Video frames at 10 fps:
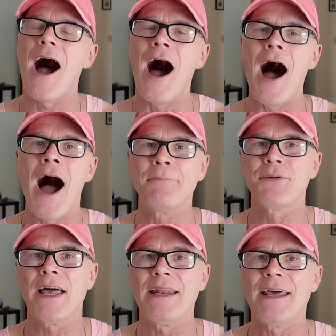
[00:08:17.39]
I
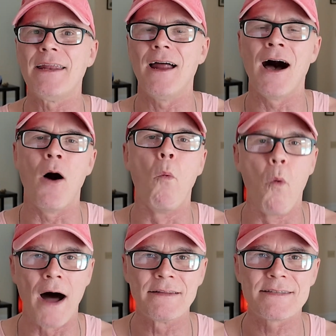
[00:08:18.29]
played it
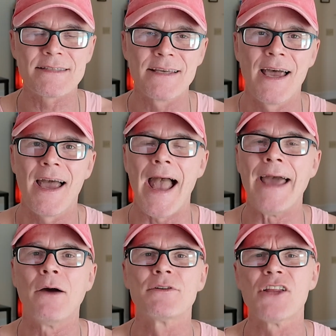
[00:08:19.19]
once
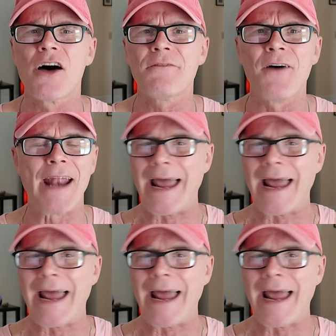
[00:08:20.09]
and it was a lot of fun.